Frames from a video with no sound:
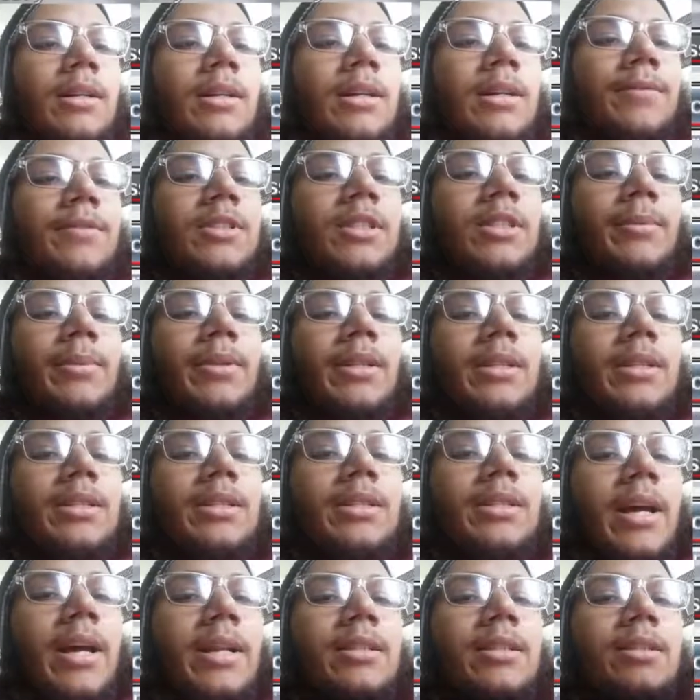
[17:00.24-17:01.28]
some of the
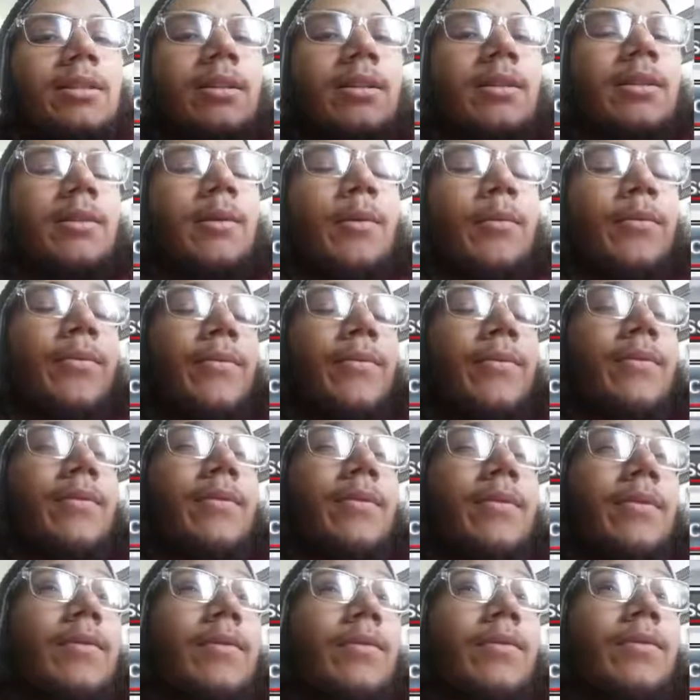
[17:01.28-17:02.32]
stats of
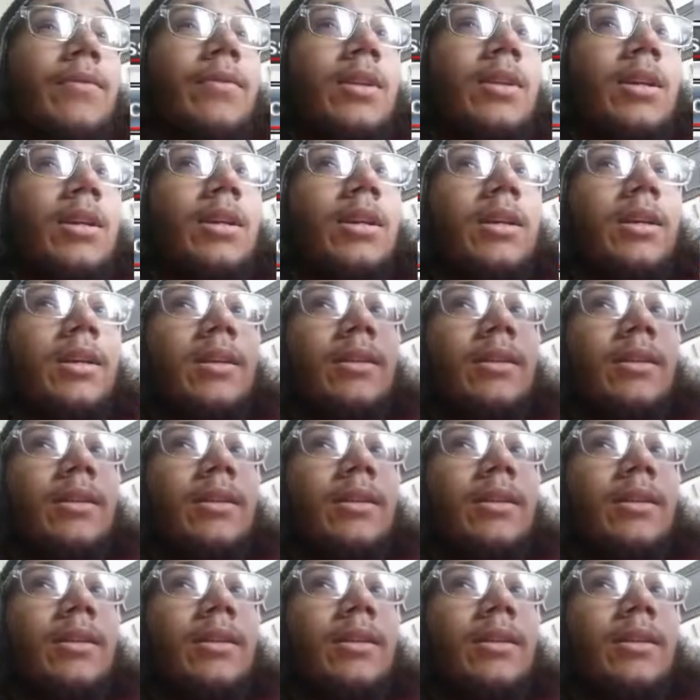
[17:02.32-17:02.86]
the